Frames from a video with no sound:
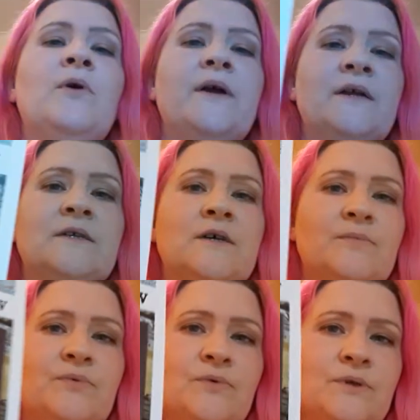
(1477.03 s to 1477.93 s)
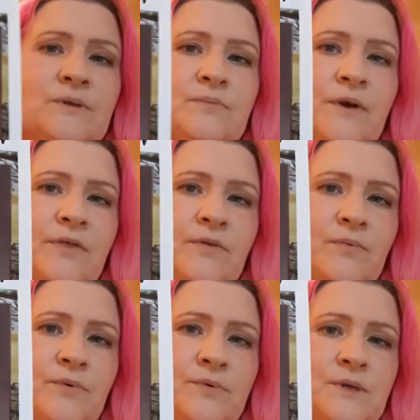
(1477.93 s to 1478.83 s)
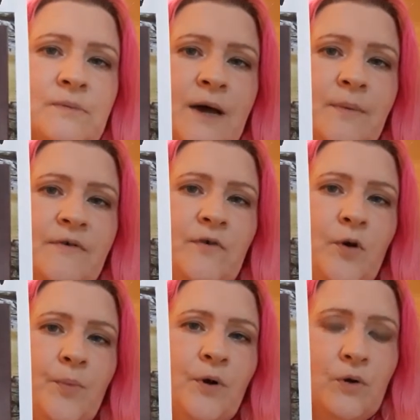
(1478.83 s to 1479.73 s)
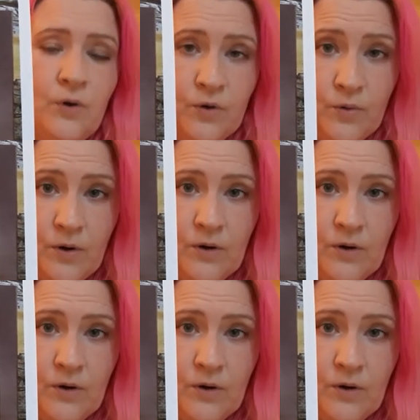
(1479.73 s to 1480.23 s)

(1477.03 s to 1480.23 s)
I ended up with was the map of Hawkrun